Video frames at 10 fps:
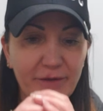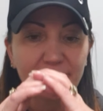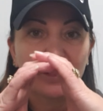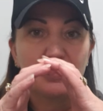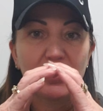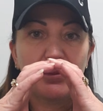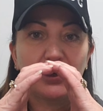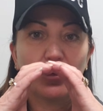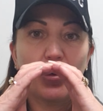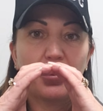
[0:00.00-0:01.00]
is going to be a bigger
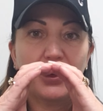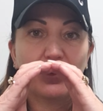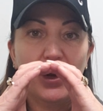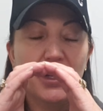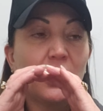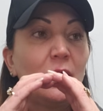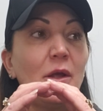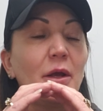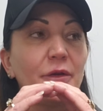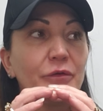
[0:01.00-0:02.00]
opening, right?
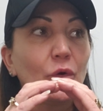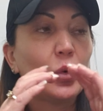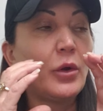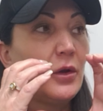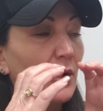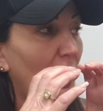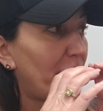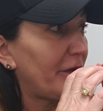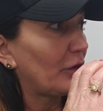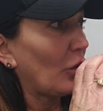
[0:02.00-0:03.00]
And so a
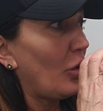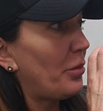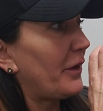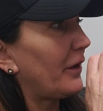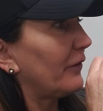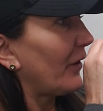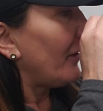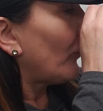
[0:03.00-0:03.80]
bigger opening, if I have a